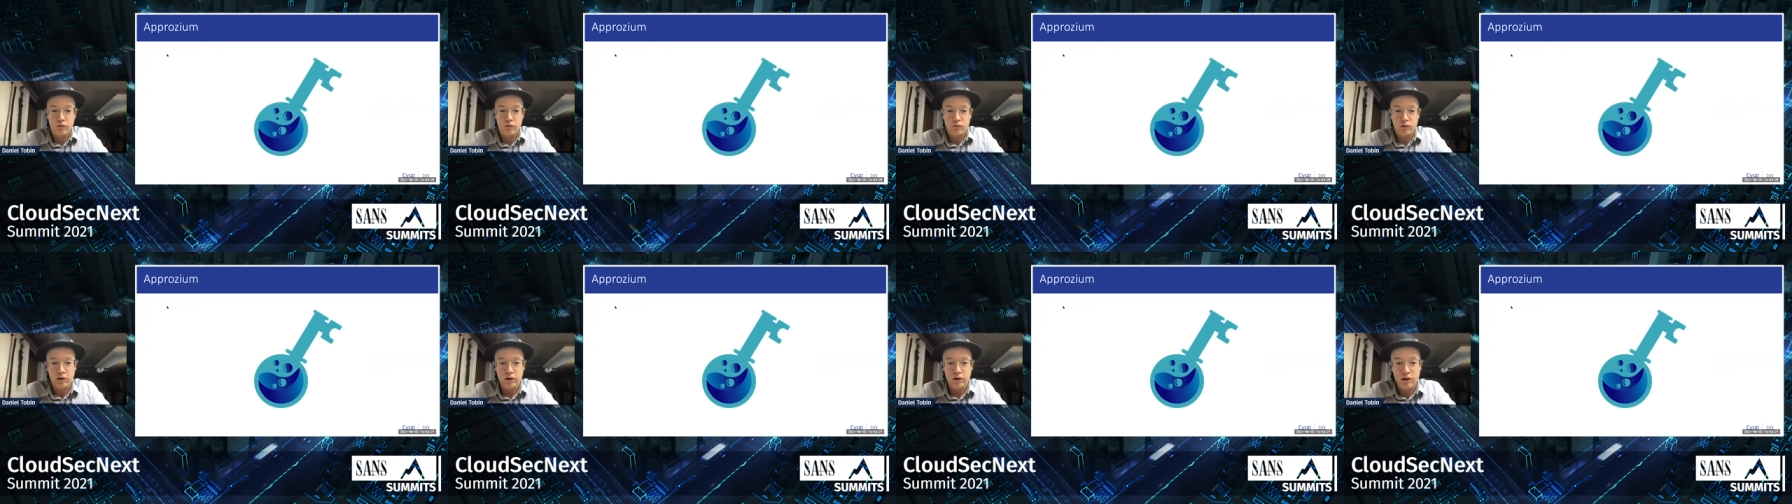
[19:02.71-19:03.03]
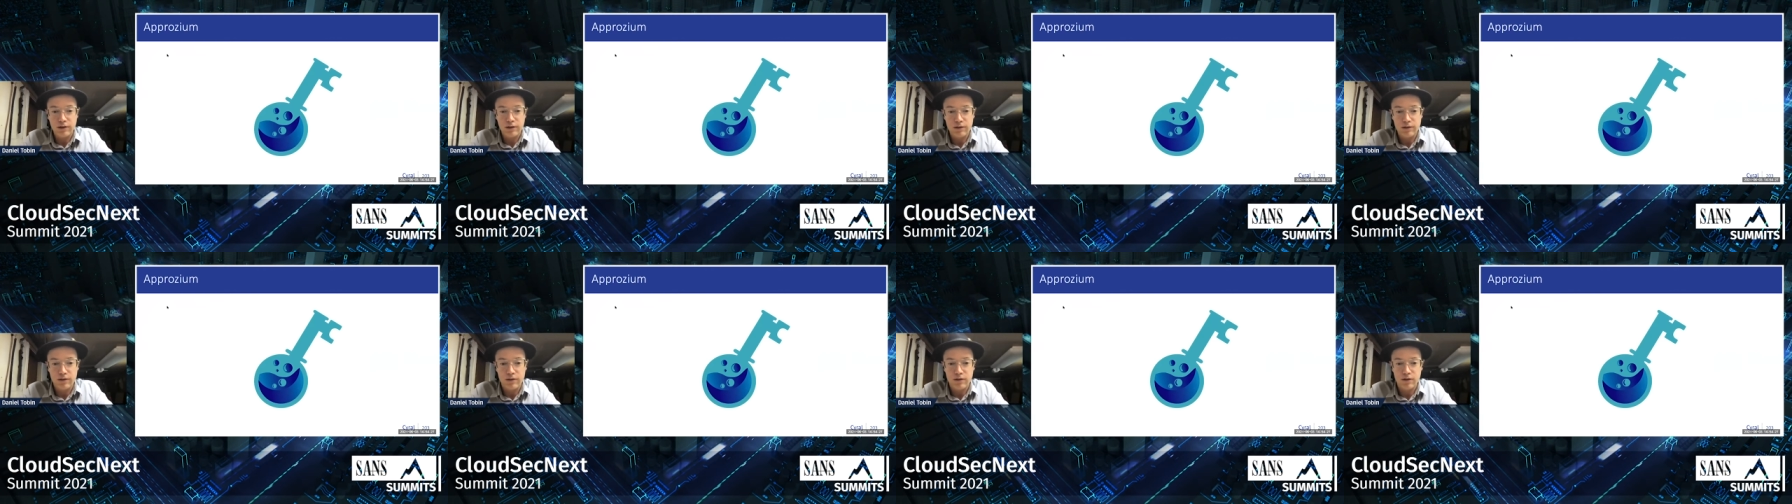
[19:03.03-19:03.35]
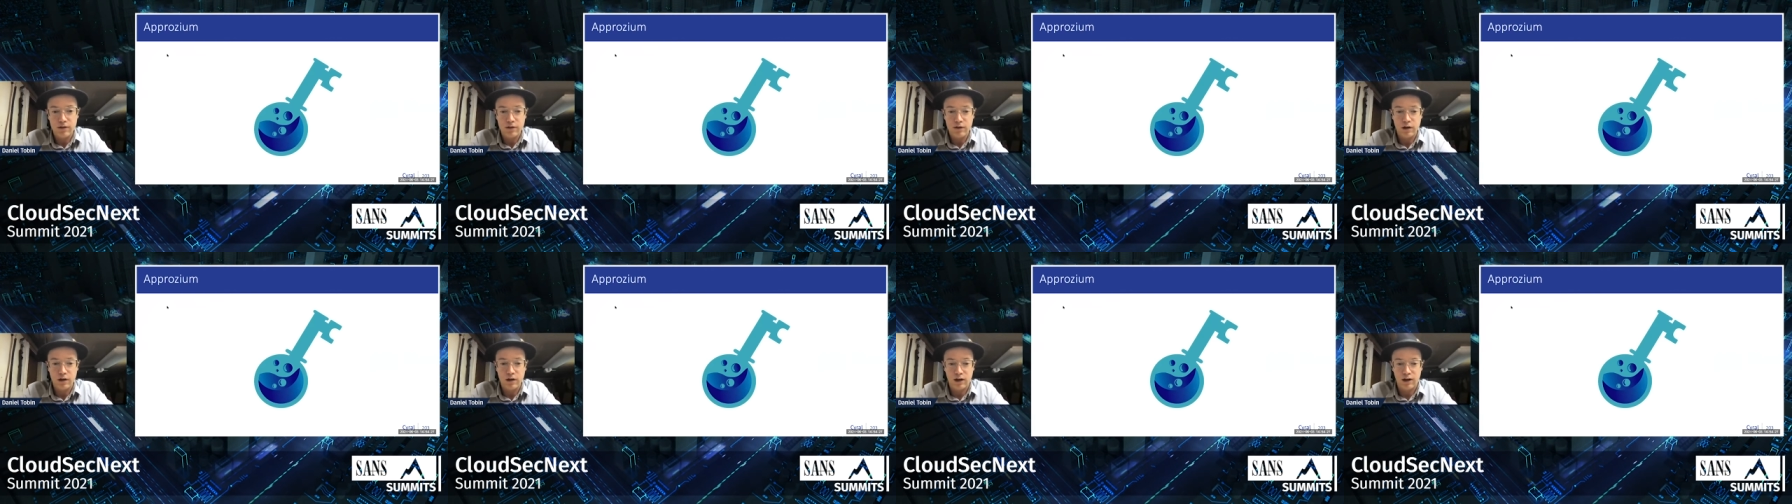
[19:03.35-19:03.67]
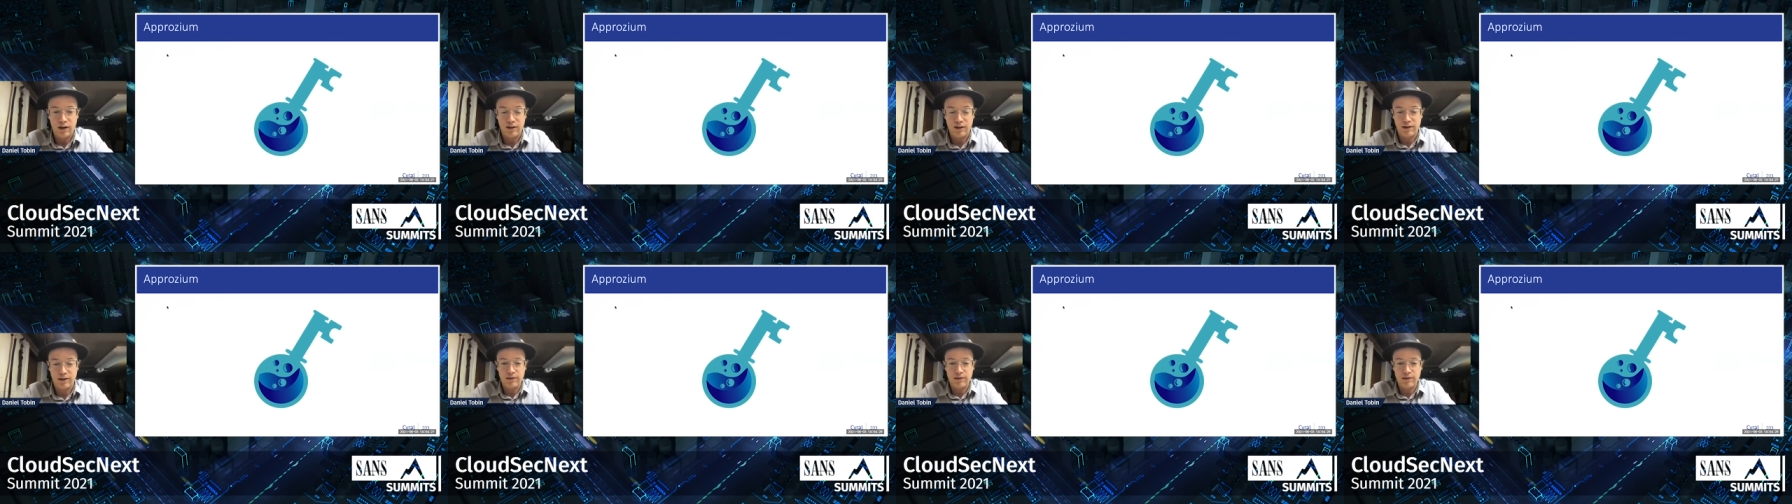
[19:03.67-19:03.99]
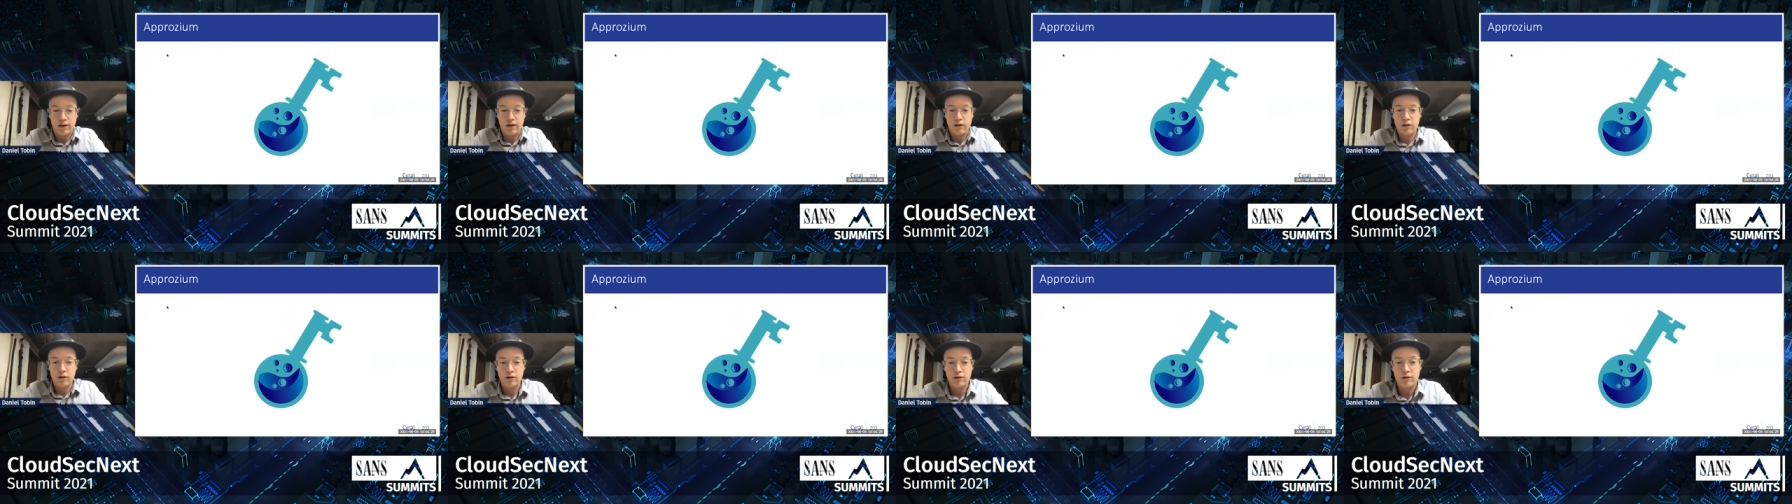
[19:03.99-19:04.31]
released, uh, that
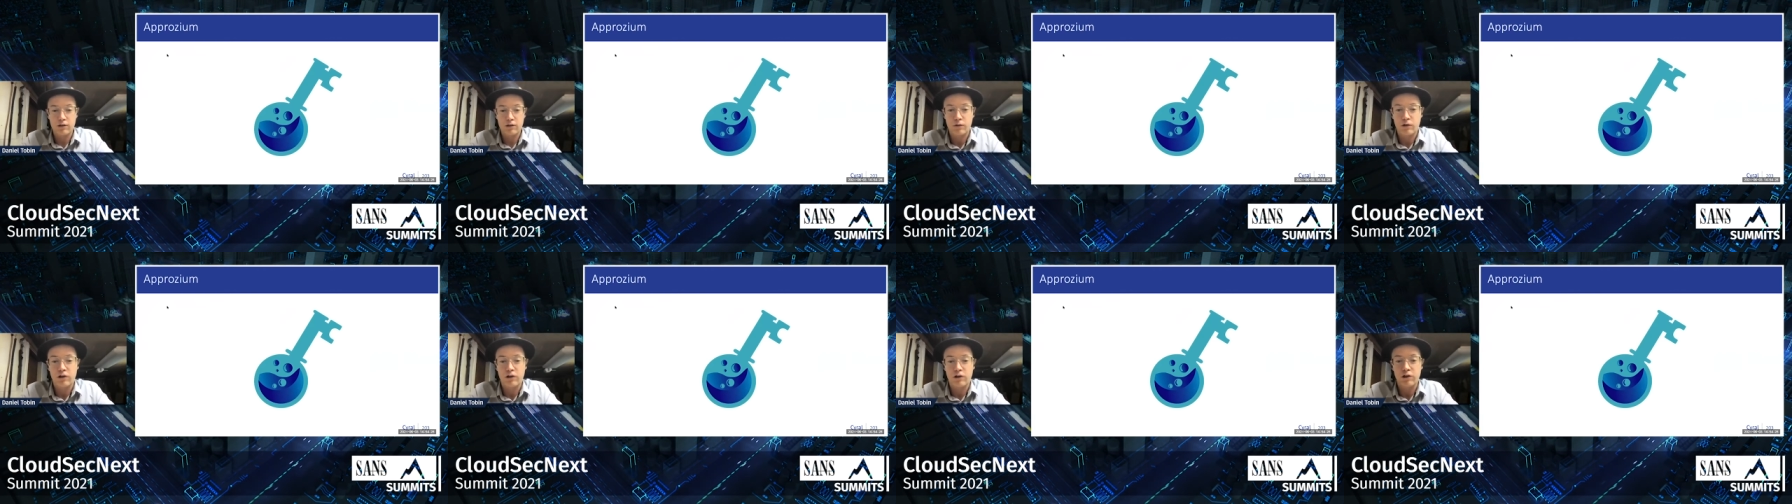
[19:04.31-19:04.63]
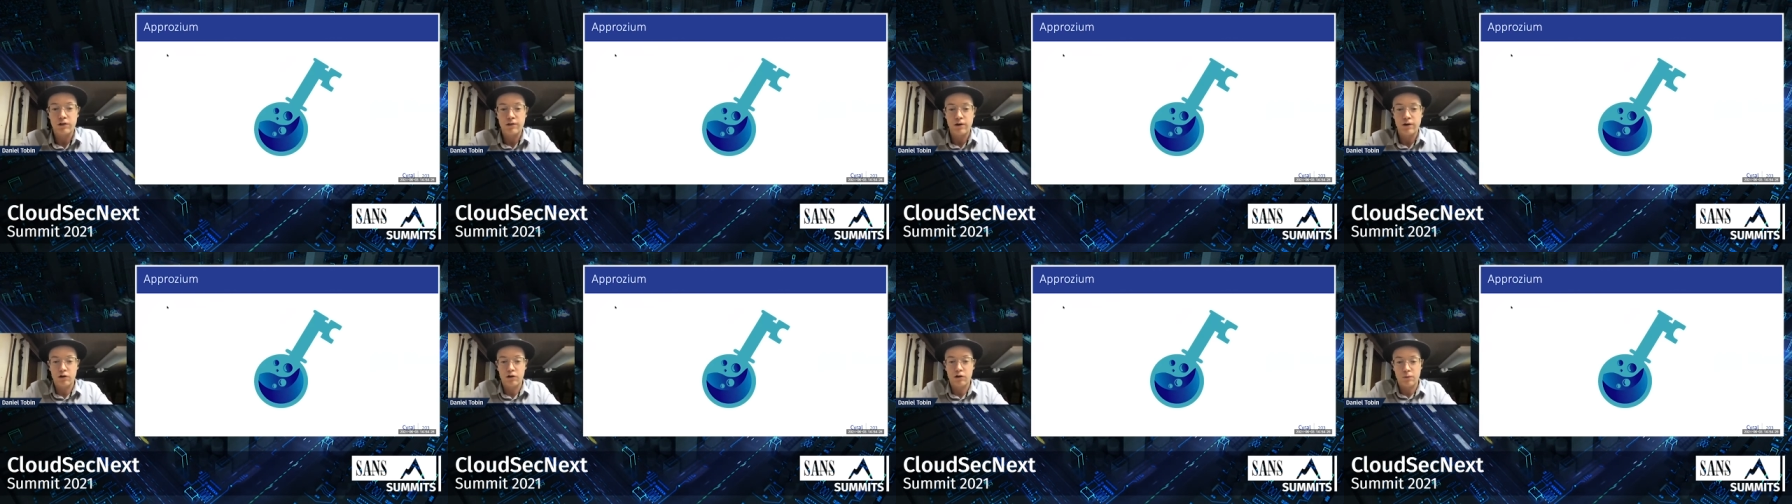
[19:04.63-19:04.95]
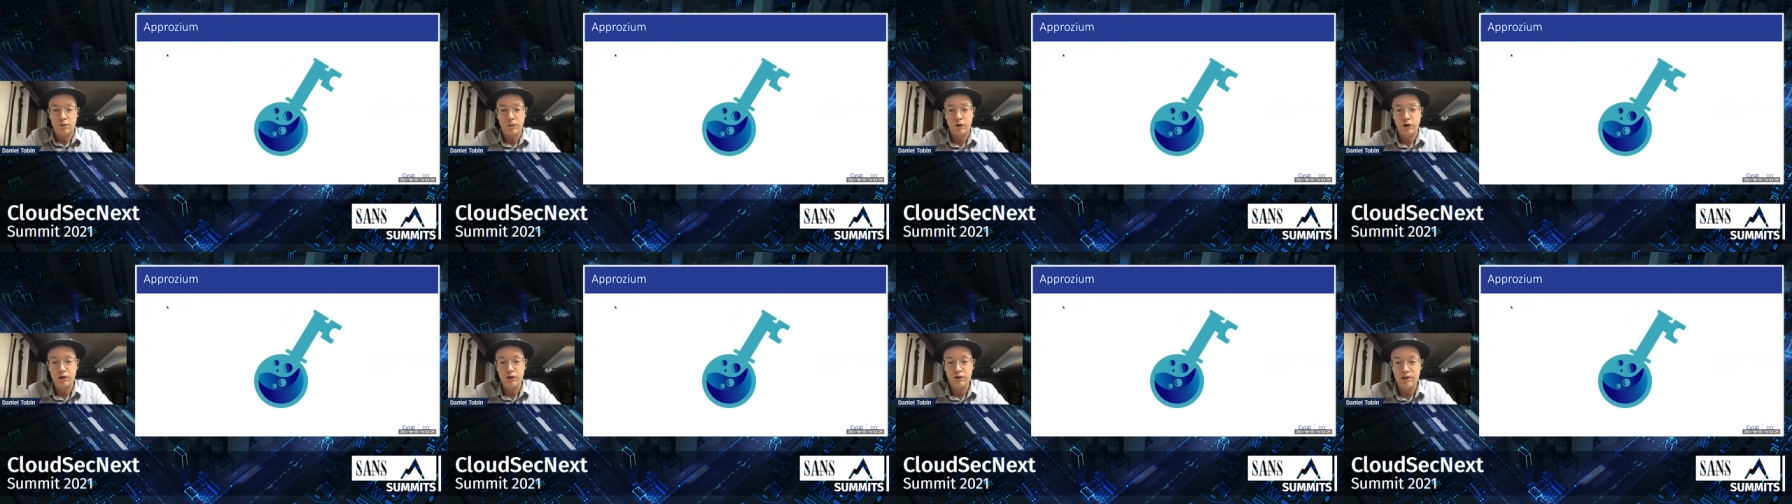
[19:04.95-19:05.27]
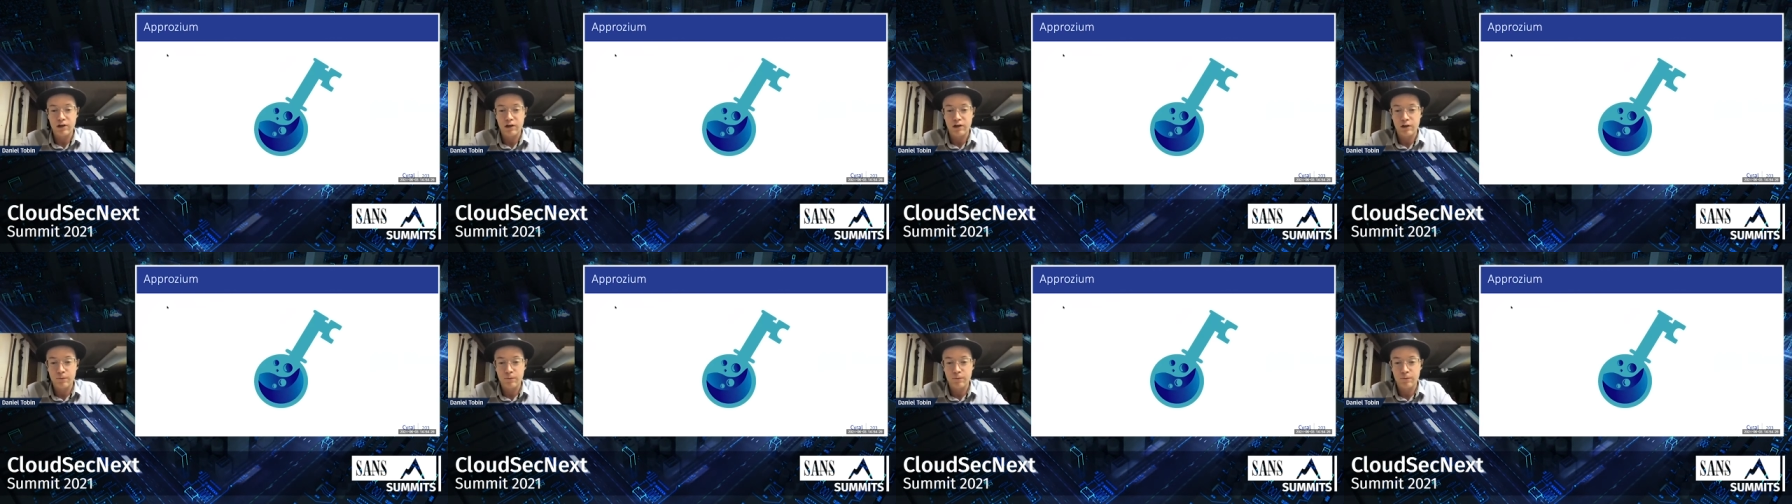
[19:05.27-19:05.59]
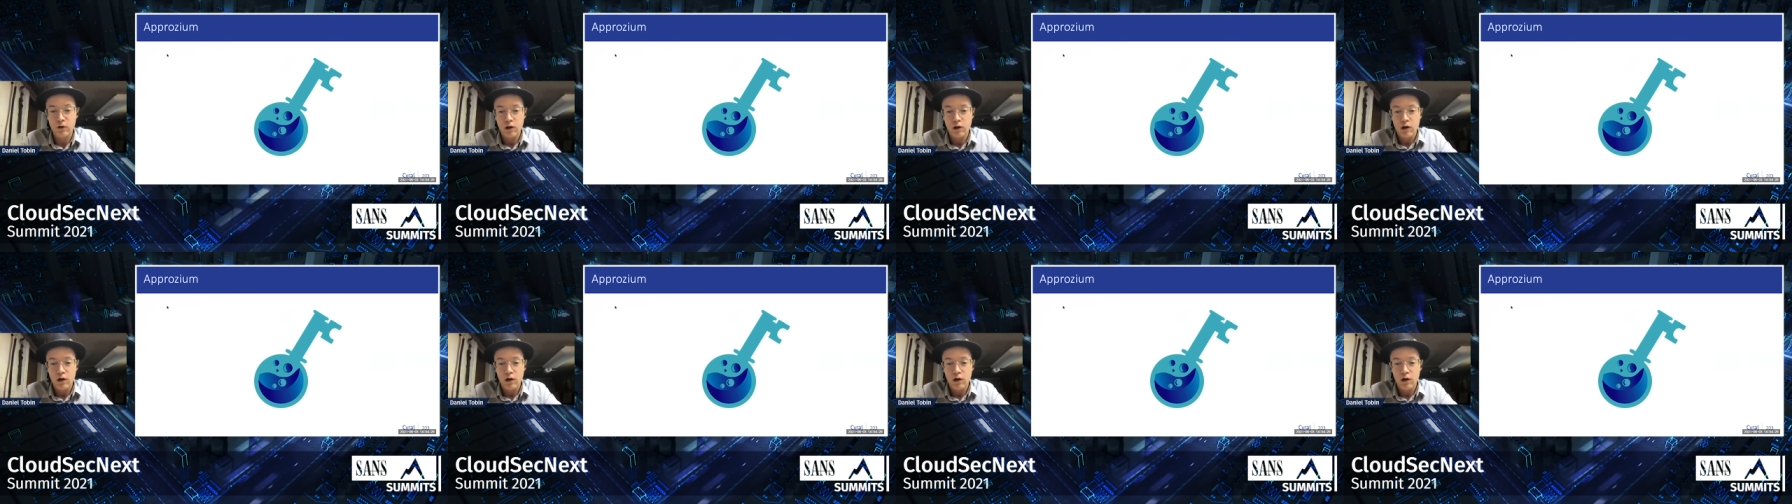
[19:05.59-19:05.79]
Cyral has released called Approzium.